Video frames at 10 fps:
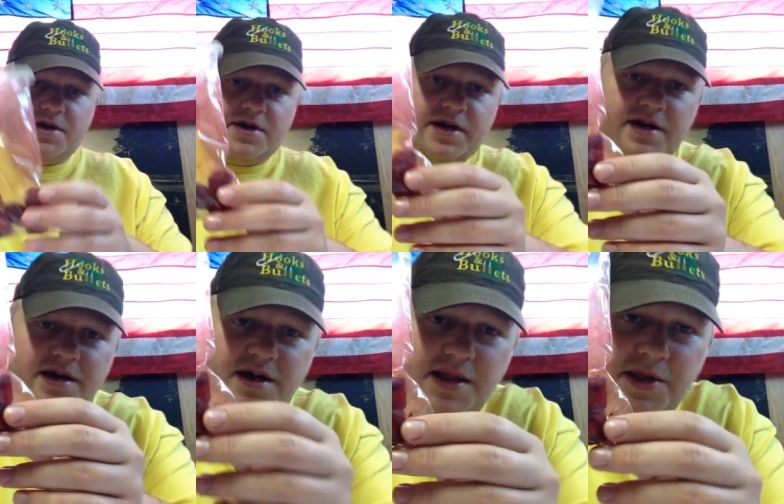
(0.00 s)
dirty,
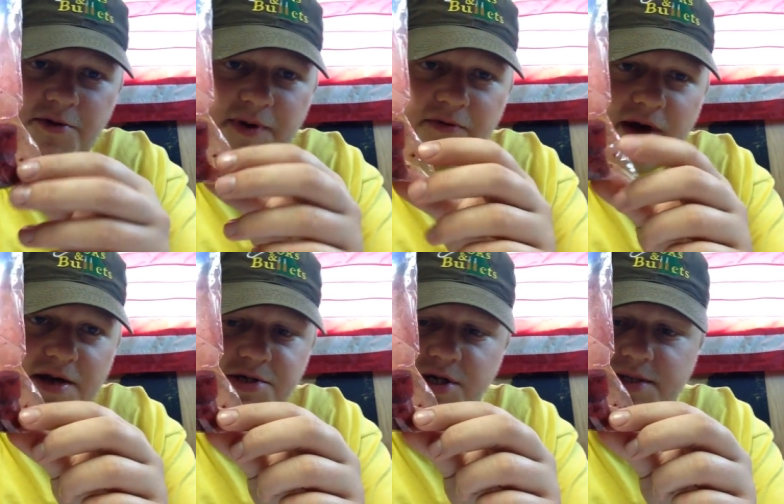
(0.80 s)
a little bit
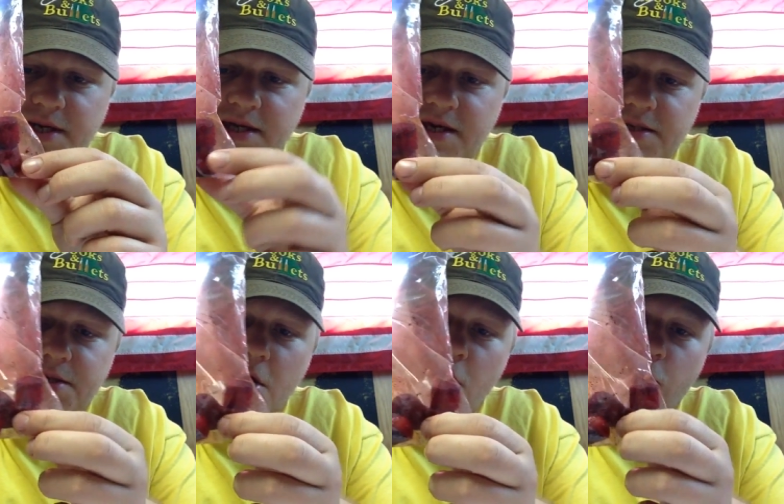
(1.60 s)
red, just like
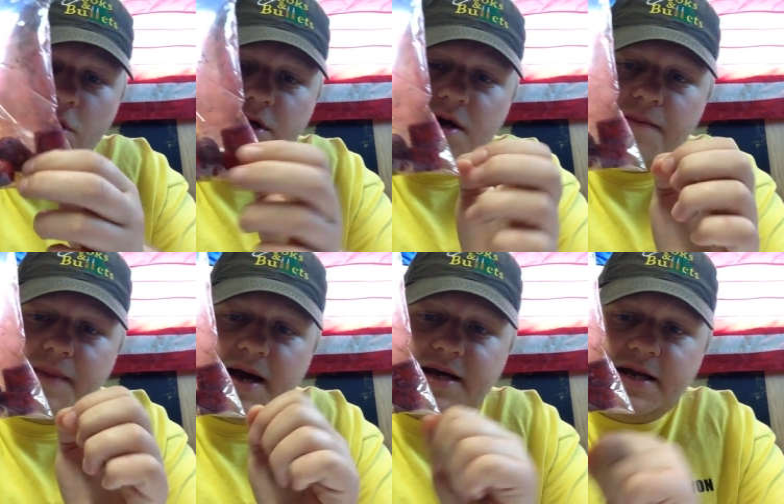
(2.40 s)
this. We're going to come
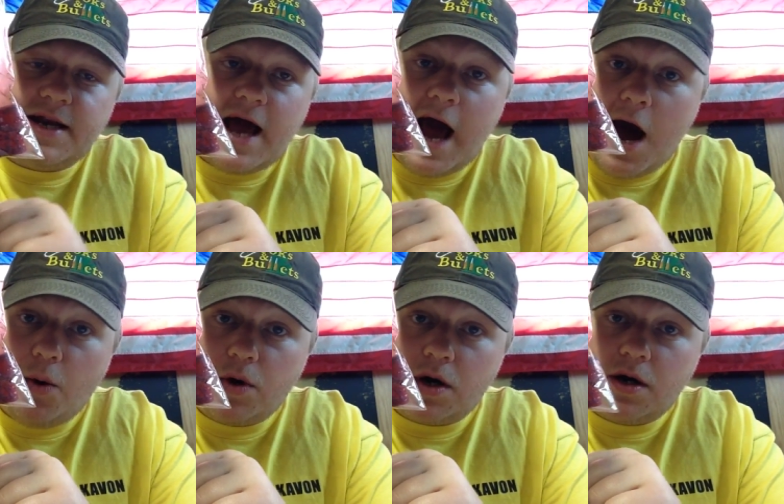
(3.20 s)
back in an
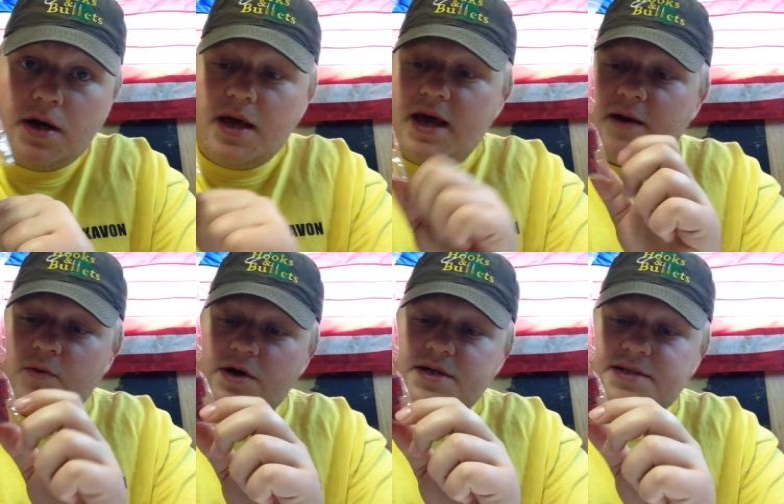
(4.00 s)
hour and
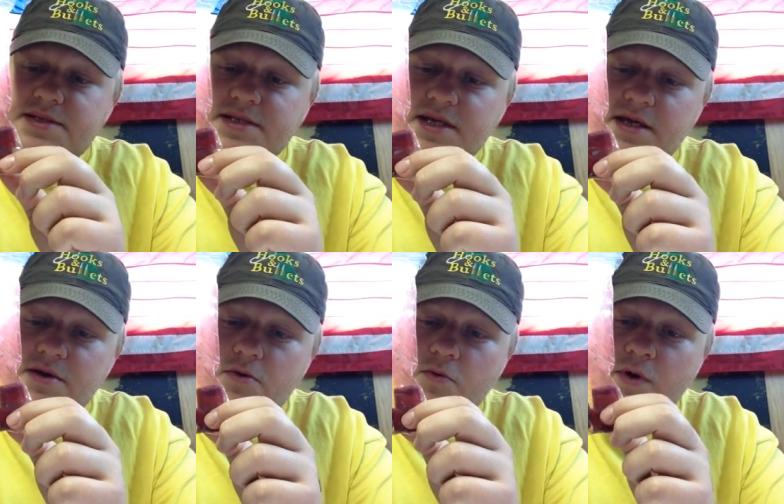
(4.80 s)
we're going to
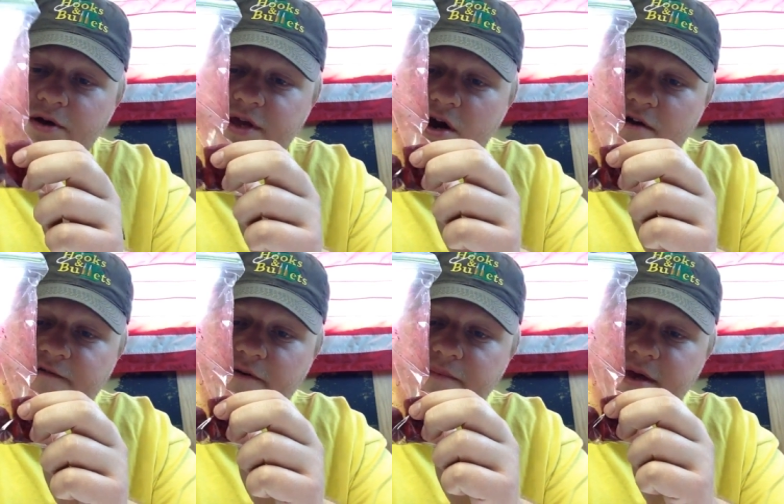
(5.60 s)
see where they are
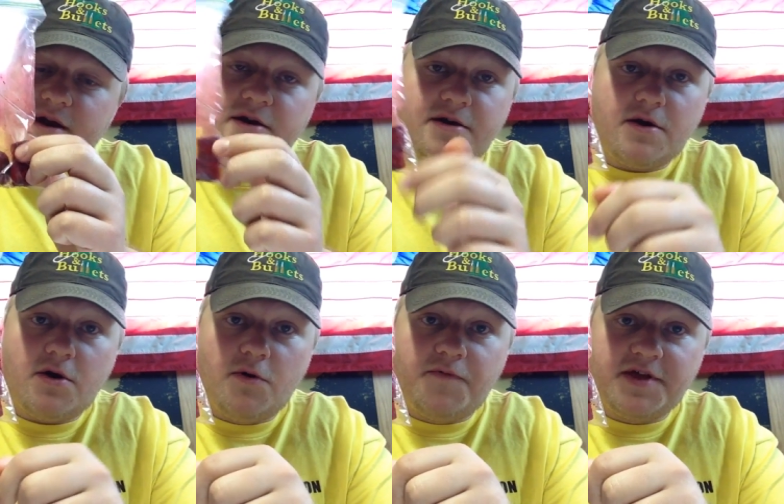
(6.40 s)
from there. And
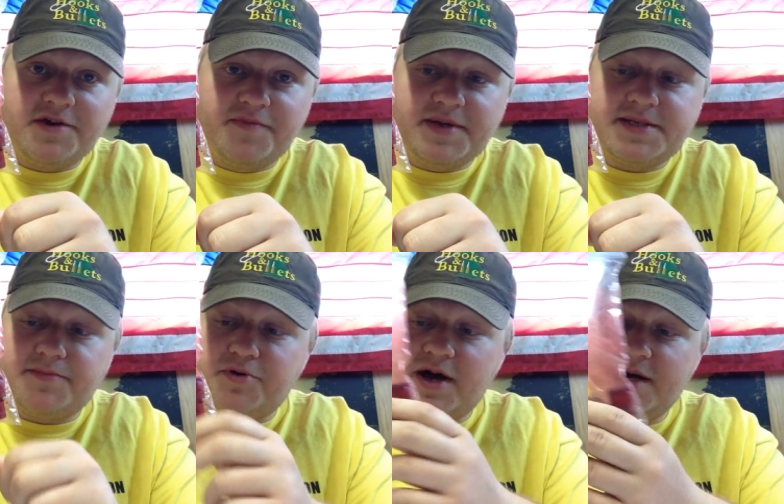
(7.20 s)
hopefully, you'll be
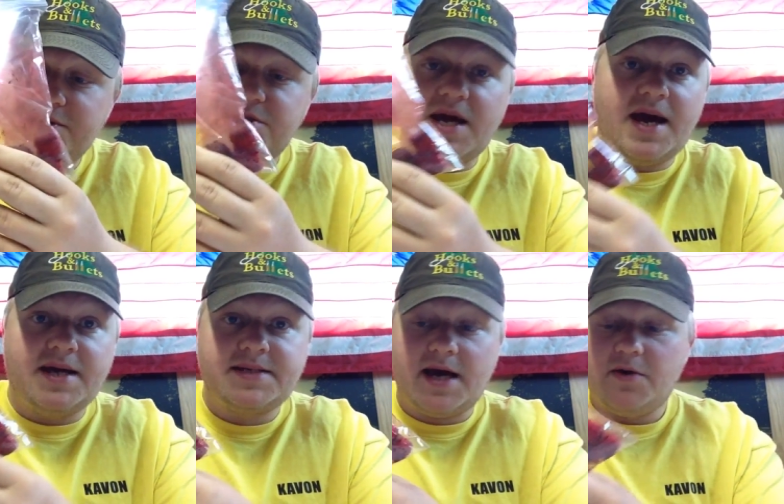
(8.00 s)
surprised
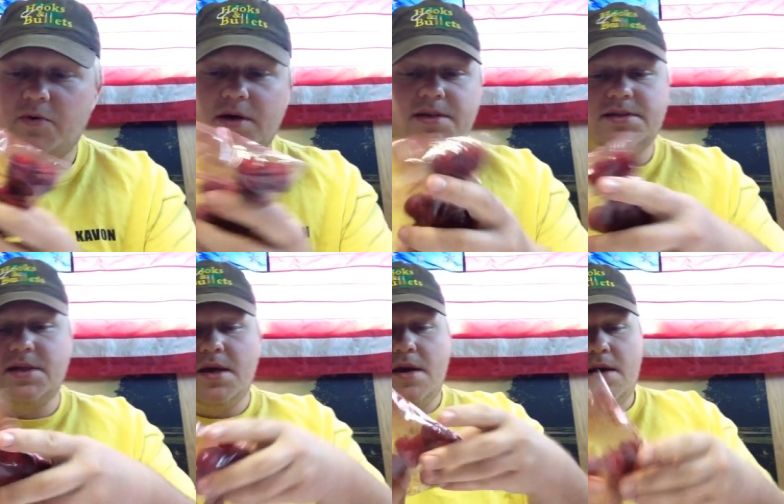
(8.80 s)
as I
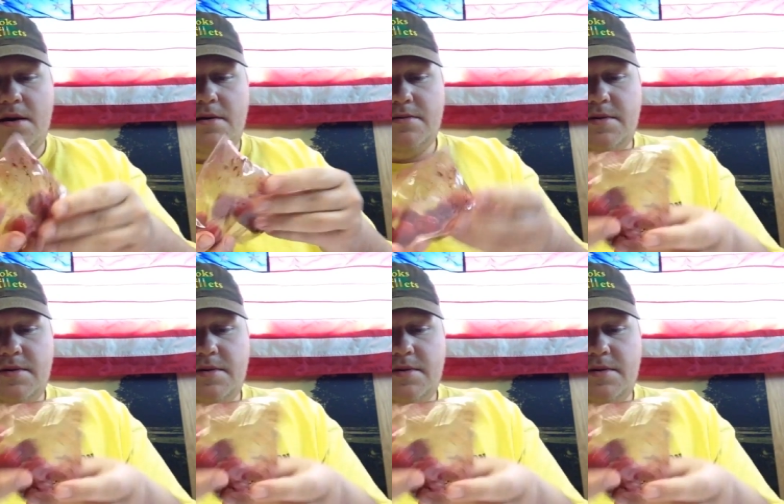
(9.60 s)
was. All